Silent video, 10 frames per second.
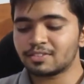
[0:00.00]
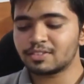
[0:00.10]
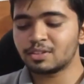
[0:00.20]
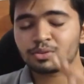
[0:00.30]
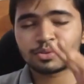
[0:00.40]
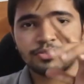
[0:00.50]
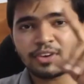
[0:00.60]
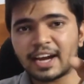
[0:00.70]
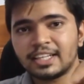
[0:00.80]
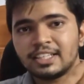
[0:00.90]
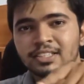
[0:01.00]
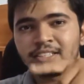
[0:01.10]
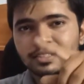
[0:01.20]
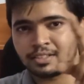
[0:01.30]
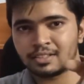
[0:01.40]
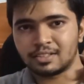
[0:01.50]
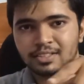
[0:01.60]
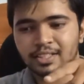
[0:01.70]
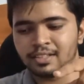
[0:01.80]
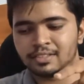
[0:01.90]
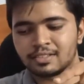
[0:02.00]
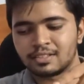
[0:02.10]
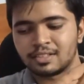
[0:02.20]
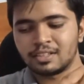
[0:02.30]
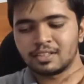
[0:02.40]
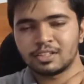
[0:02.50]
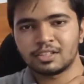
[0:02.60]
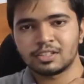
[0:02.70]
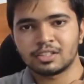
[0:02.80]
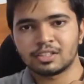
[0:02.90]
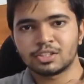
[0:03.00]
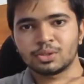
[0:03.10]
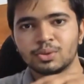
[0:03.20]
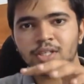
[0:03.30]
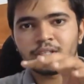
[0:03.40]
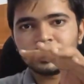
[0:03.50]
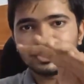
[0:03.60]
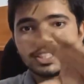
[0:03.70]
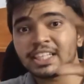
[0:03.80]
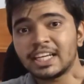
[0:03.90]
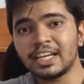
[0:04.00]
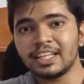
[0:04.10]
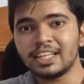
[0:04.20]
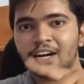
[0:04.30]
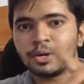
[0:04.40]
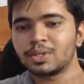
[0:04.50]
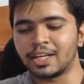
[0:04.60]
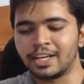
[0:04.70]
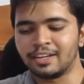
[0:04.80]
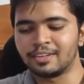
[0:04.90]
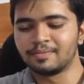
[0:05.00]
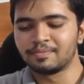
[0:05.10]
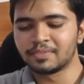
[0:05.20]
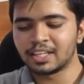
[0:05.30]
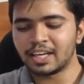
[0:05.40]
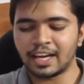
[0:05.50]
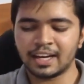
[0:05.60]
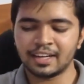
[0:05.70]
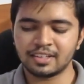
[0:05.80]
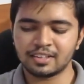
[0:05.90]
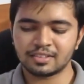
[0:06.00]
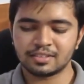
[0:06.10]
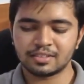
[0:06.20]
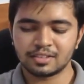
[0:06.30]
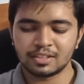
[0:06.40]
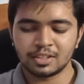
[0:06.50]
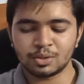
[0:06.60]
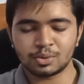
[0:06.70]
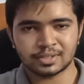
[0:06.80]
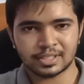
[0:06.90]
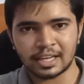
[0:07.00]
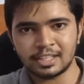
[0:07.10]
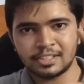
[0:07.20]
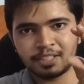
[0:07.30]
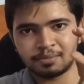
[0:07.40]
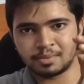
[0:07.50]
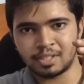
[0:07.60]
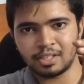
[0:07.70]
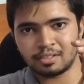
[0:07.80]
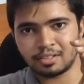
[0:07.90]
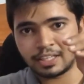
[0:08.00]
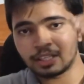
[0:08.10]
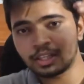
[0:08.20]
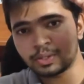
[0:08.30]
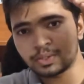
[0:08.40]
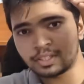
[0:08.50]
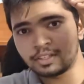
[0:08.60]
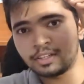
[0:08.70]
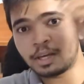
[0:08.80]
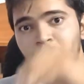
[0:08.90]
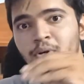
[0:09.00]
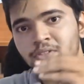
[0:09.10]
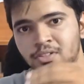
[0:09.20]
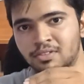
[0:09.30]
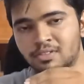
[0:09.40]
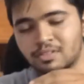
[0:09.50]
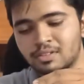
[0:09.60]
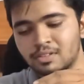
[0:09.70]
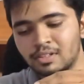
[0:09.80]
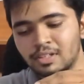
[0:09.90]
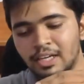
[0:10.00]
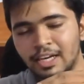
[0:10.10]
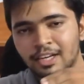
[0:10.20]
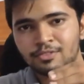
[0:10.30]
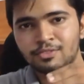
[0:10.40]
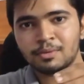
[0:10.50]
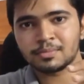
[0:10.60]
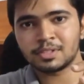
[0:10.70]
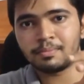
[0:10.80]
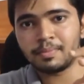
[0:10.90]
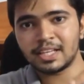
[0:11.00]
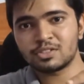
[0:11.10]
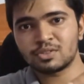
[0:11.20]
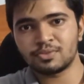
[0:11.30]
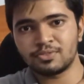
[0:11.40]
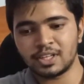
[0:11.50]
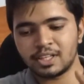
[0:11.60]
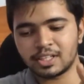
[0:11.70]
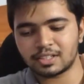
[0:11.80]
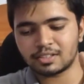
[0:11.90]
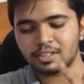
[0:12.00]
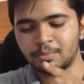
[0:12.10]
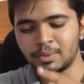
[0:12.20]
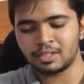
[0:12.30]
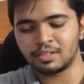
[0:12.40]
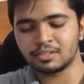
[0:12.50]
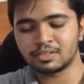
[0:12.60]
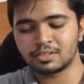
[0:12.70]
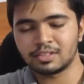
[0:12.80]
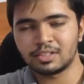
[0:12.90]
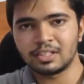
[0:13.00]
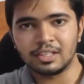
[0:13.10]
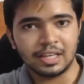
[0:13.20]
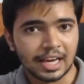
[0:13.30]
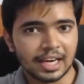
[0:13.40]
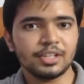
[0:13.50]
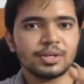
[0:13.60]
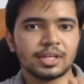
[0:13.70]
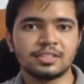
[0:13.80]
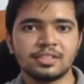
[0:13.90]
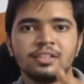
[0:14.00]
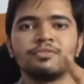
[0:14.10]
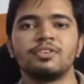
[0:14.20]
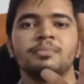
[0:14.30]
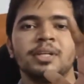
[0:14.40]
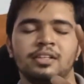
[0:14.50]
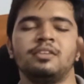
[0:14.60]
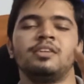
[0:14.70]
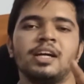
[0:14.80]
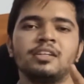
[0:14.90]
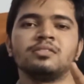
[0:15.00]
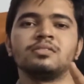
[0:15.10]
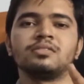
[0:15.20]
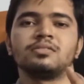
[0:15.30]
those fatty cells show a shady outline, and those calciums, right, it goes and deposits and forms a basophilic appearance, and you can see inflammatory reactions.